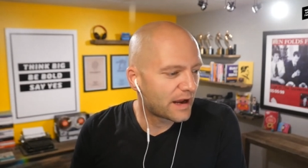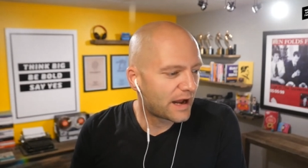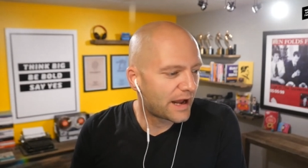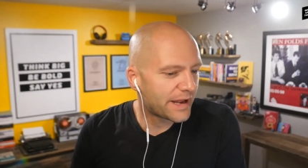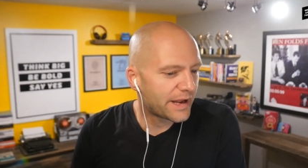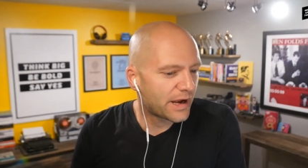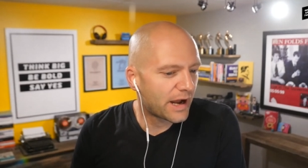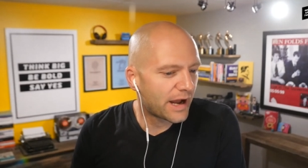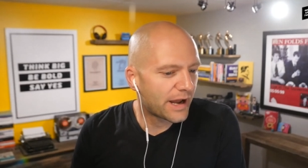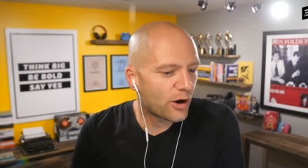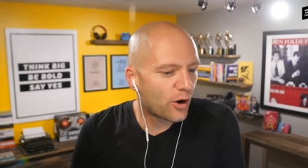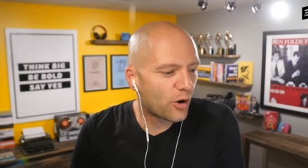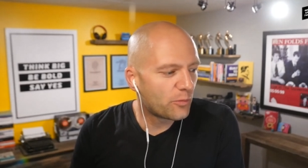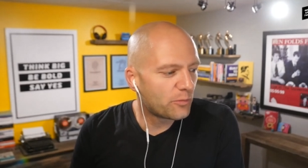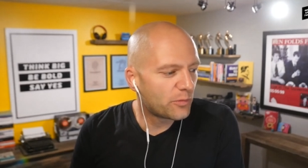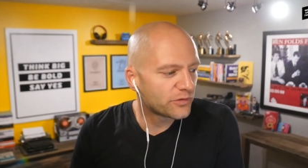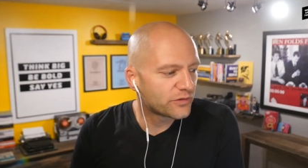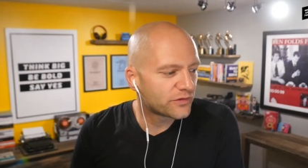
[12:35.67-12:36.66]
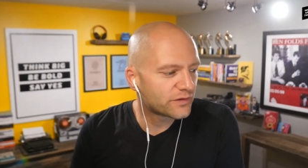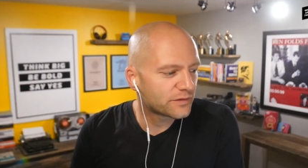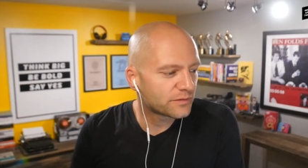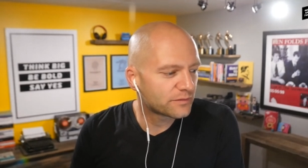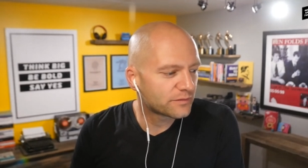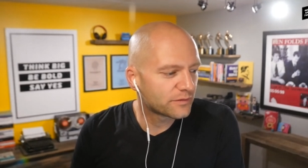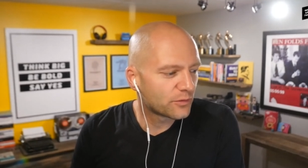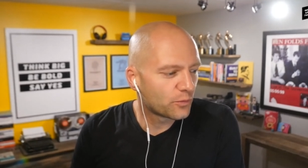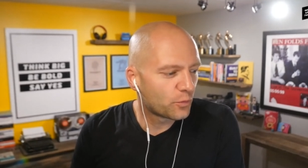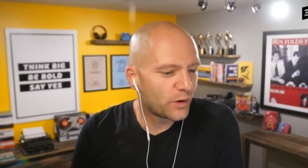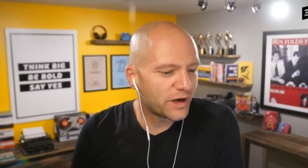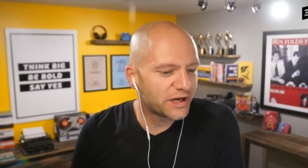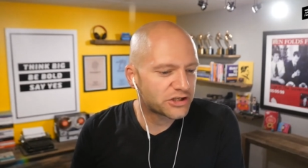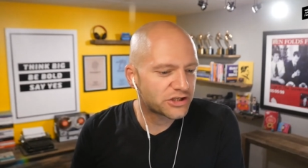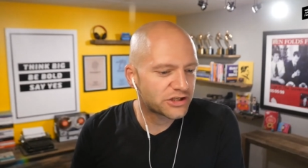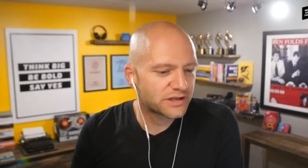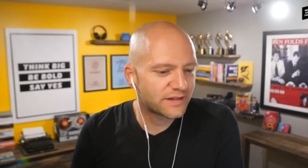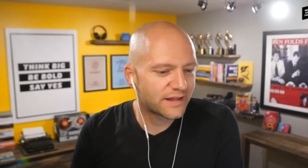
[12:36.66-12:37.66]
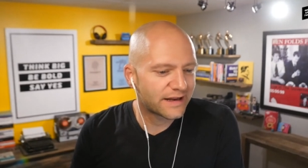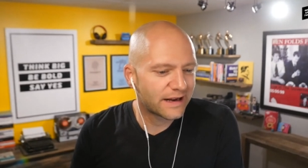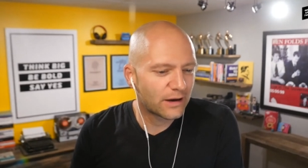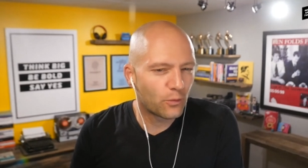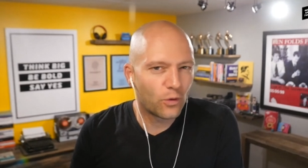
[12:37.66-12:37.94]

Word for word: I I almost wish that I